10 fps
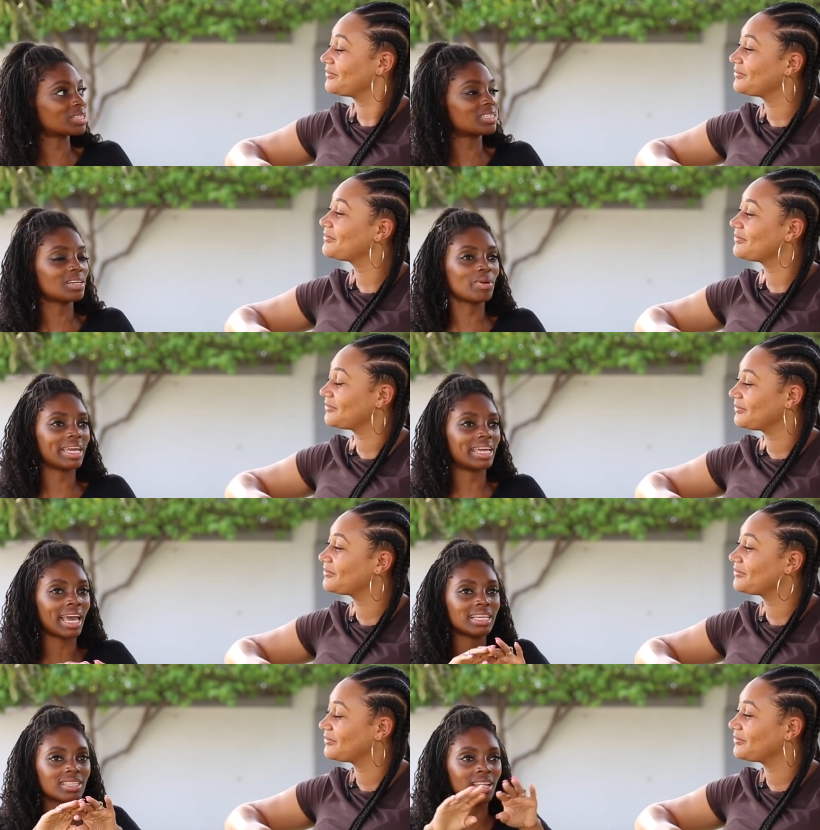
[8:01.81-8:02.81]
Speaker 1: this thing where he
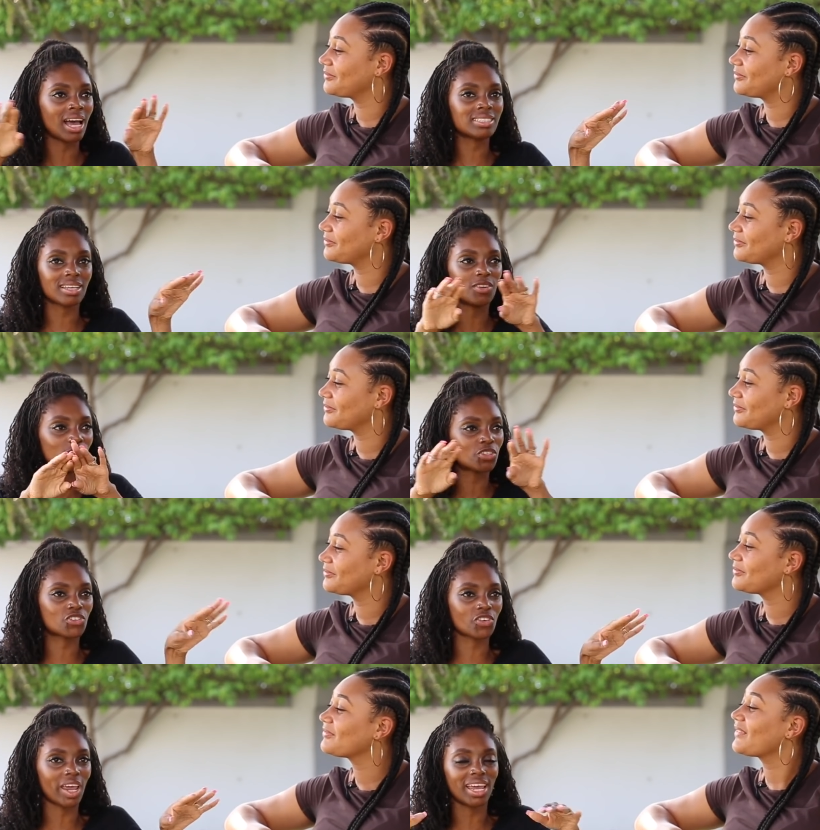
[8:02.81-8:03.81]
hates lines that are not
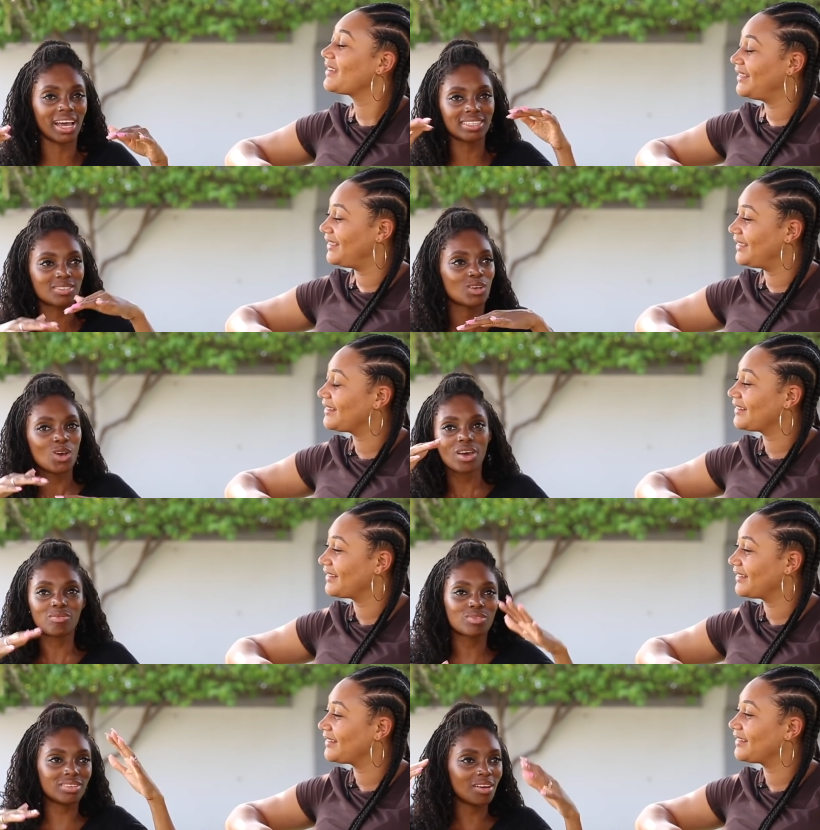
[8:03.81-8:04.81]
straight and yeah.
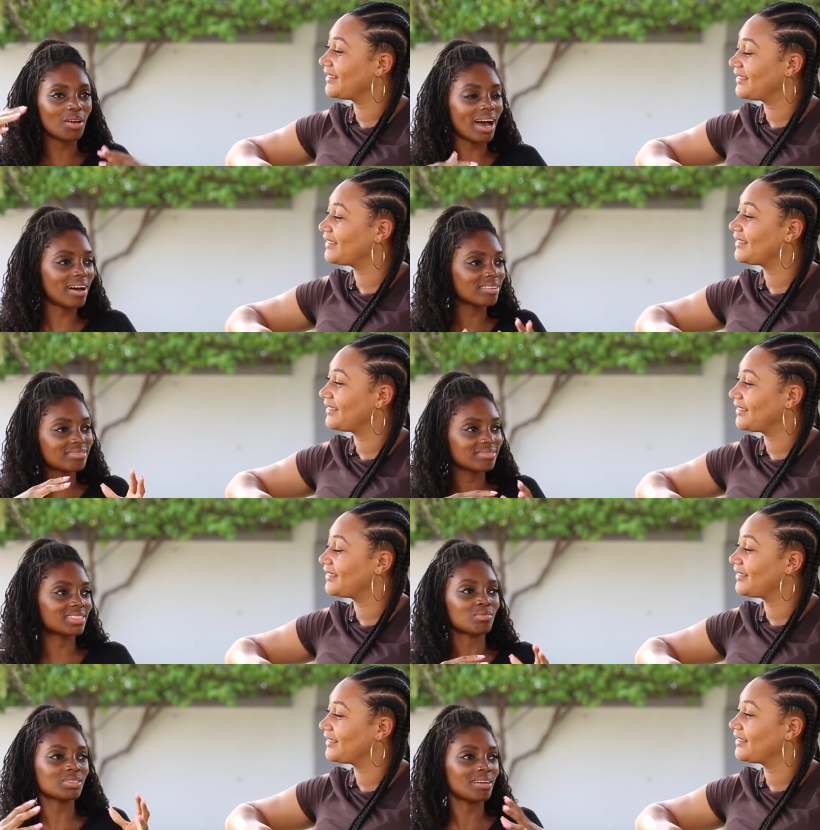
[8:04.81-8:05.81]
you know how
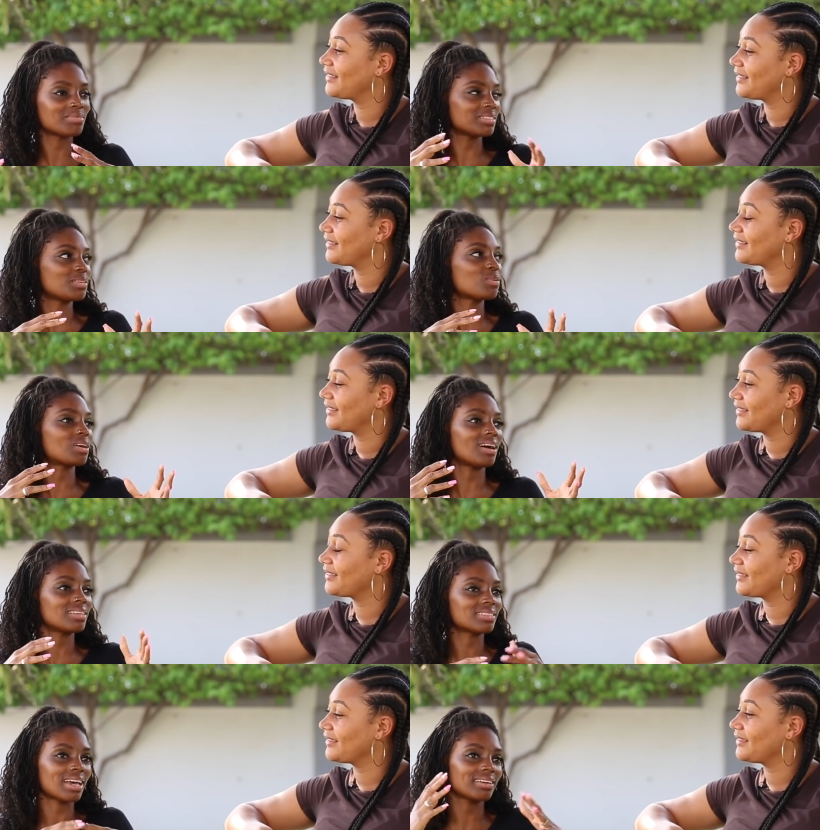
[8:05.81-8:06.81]
sometimes, you know,
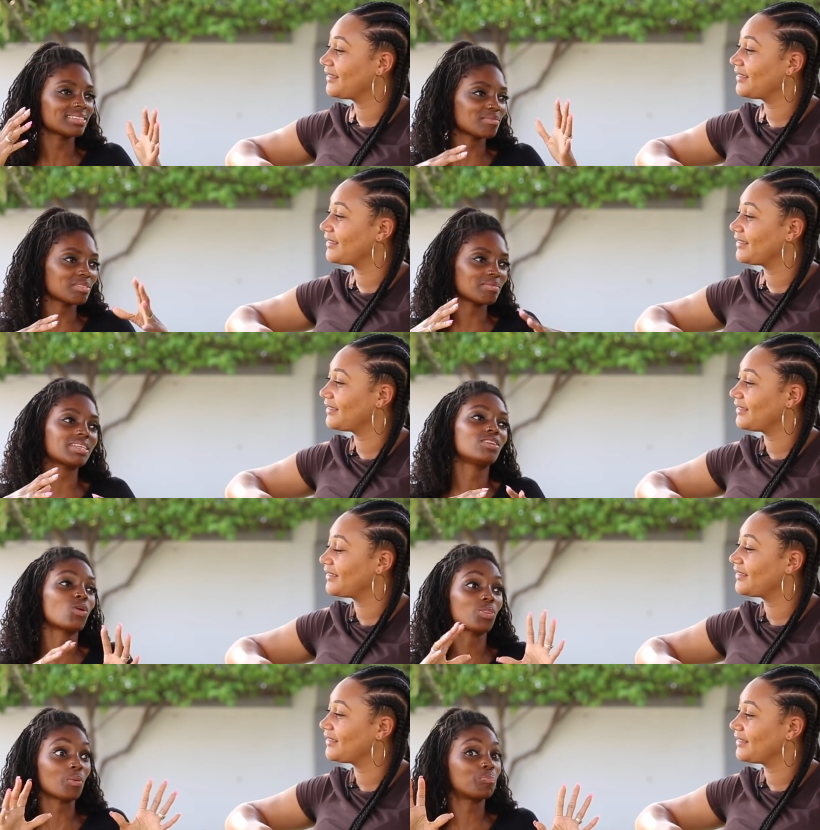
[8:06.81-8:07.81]
Ghana's houses, sometimes they're
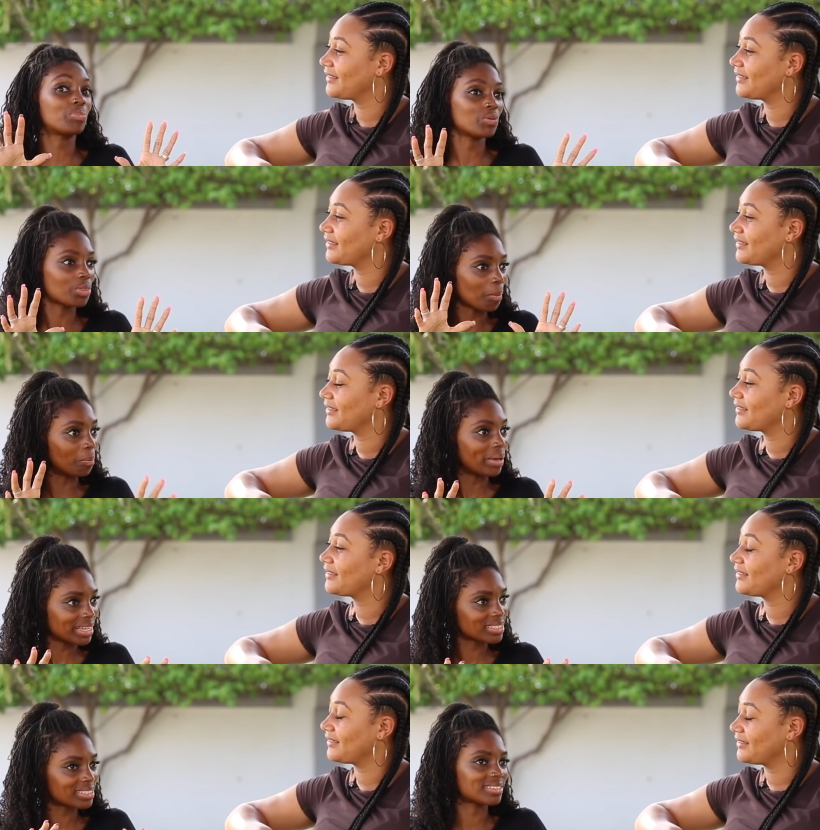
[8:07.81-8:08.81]
not the, built the
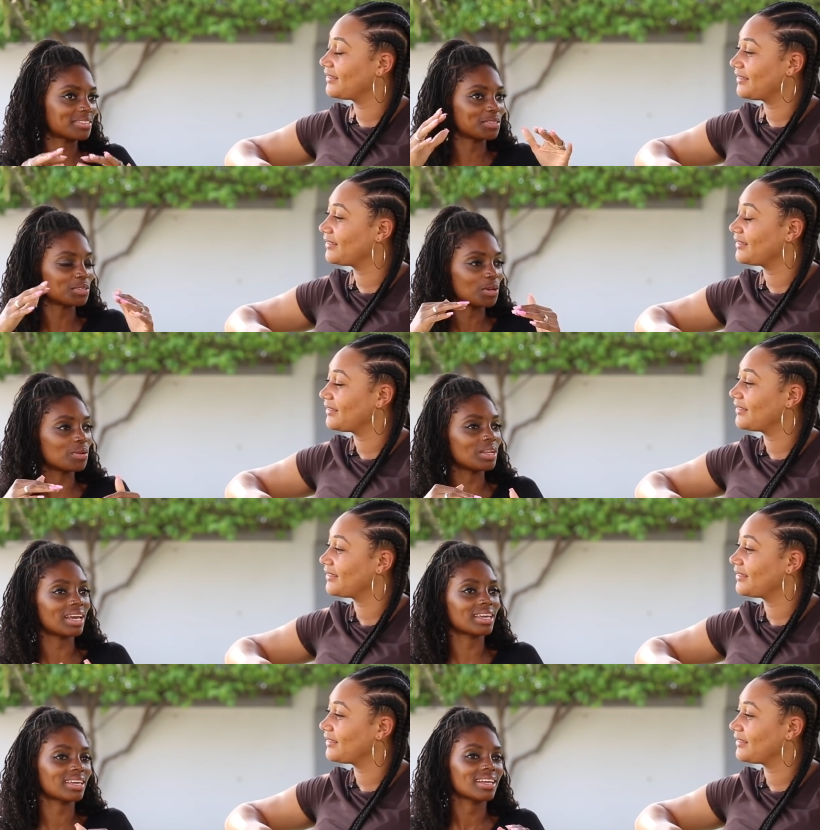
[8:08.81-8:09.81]
best, you know,
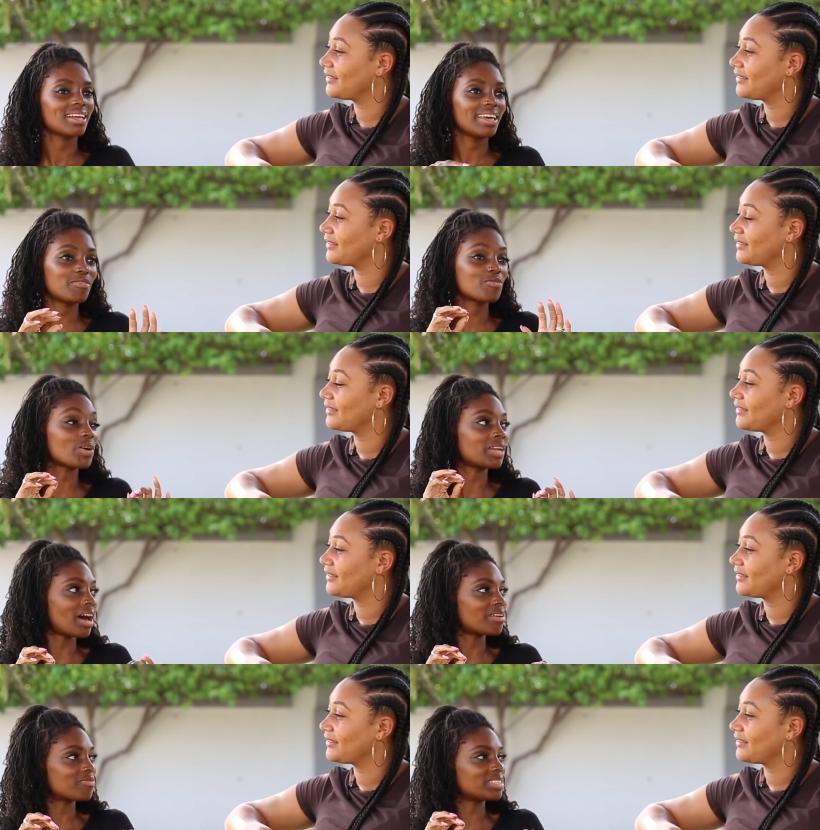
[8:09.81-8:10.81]
like if you've got an
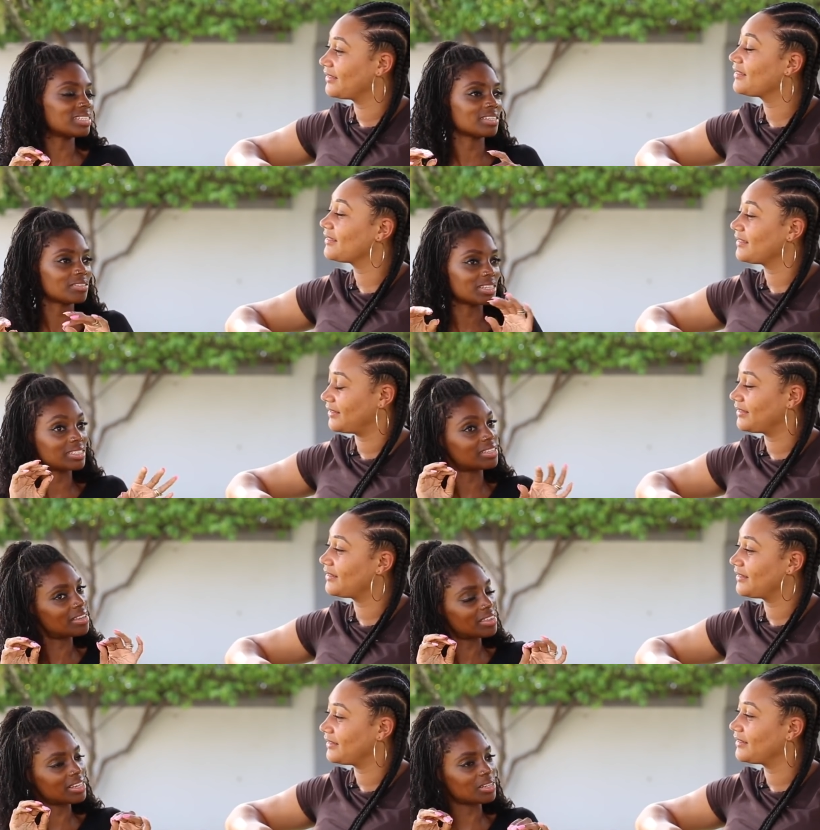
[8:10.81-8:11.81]
eye for detail, there's
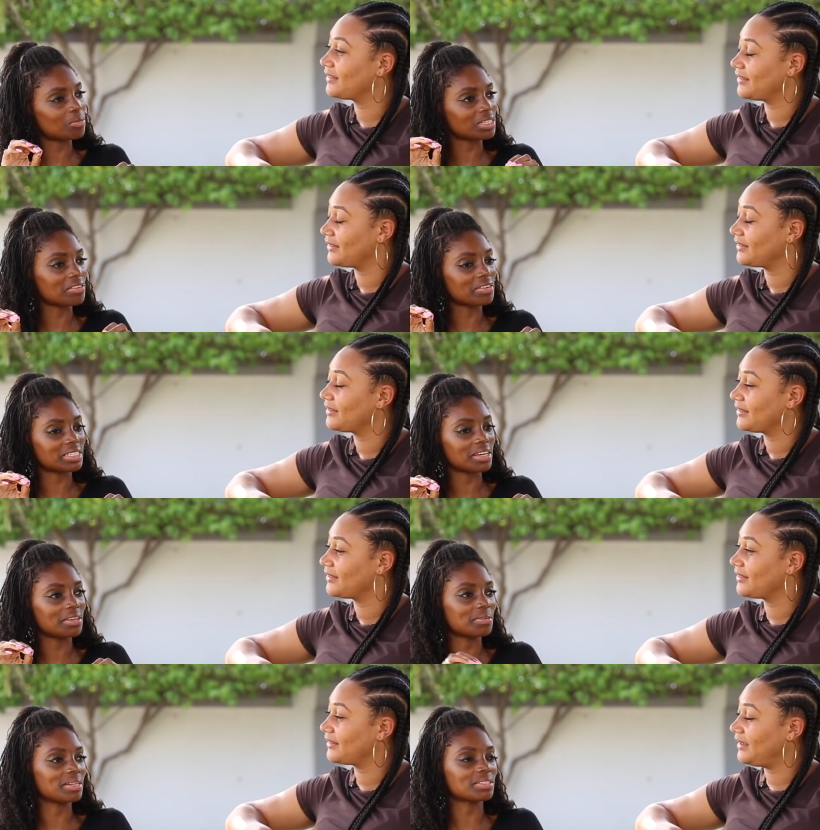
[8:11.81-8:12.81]
certain things that would irritate
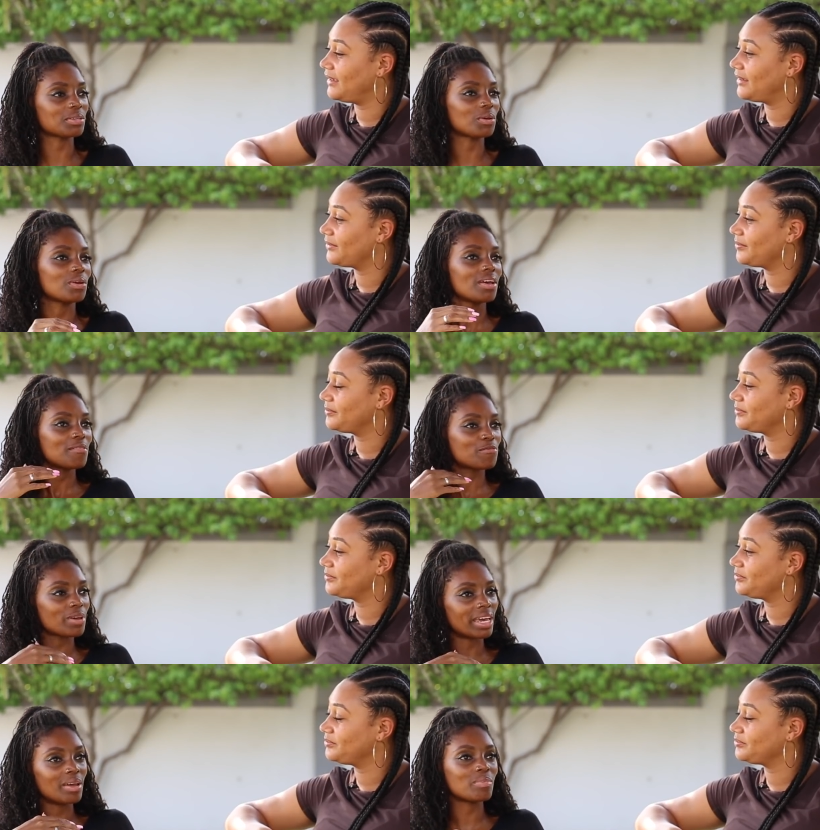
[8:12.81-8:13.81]
you. And yeah. so
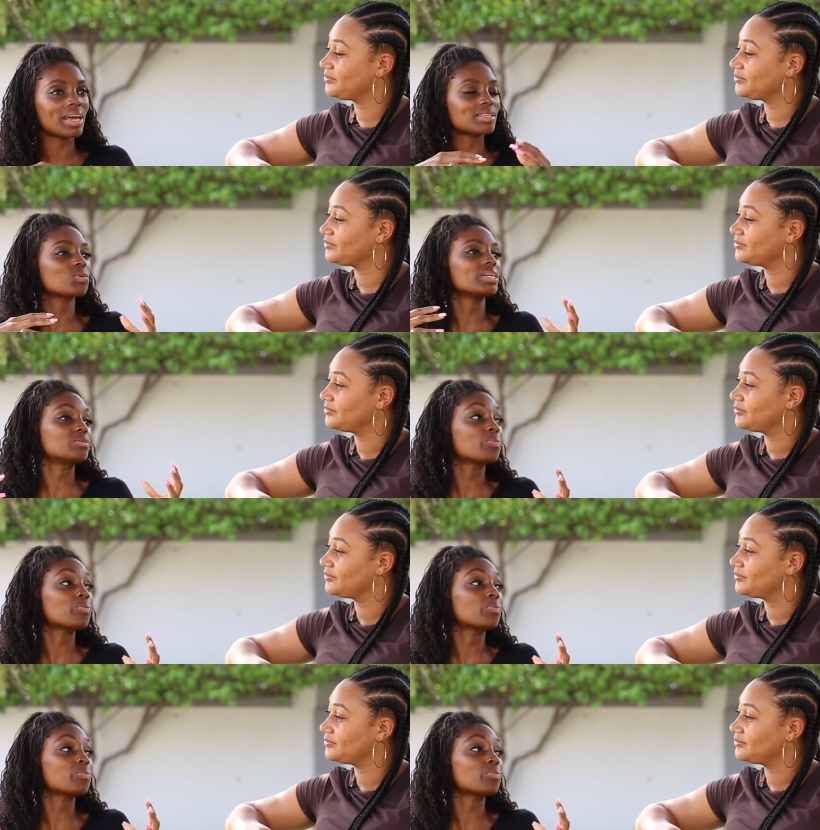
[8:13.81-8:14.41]
for him, that's what he's